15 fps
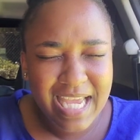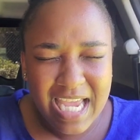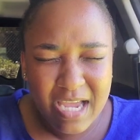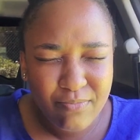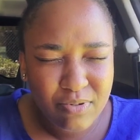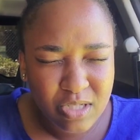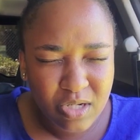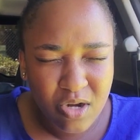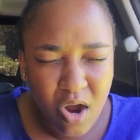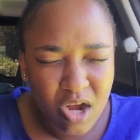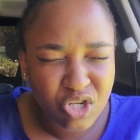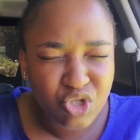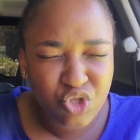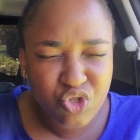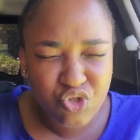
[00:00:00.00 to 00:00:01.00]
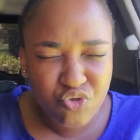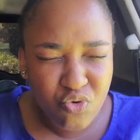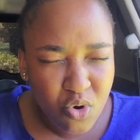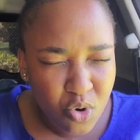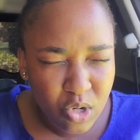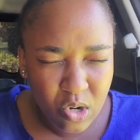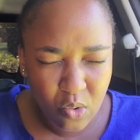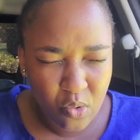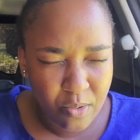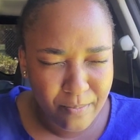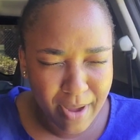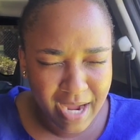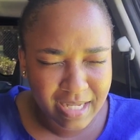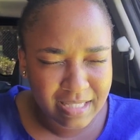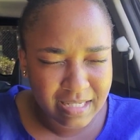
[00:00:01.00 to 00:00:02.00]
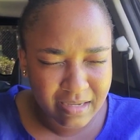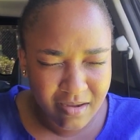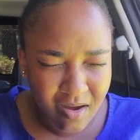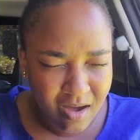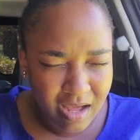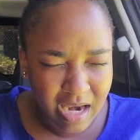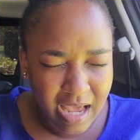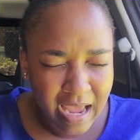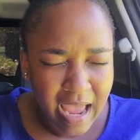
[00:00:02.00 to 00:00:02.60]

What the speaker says: able to control, almighty God.